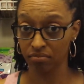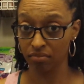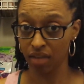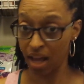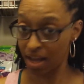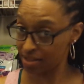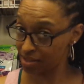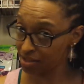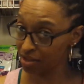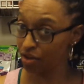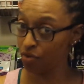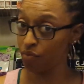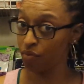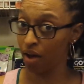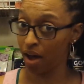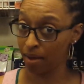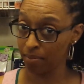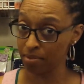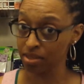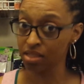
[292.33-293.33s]

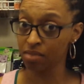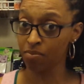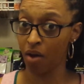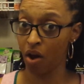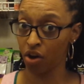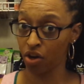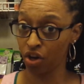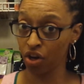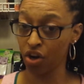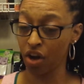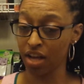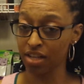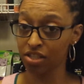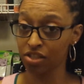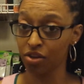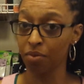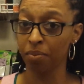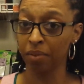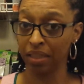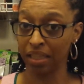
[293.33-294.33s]
I'm a smart girl. I
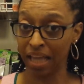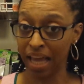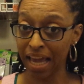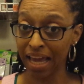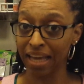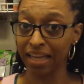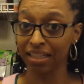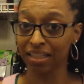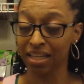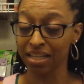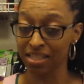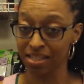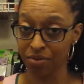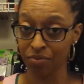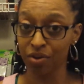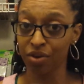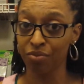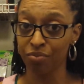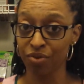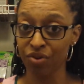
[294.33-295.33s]
still planned, because it
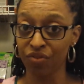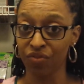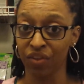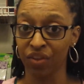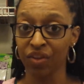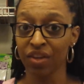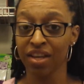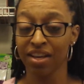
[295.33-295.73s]
will move you.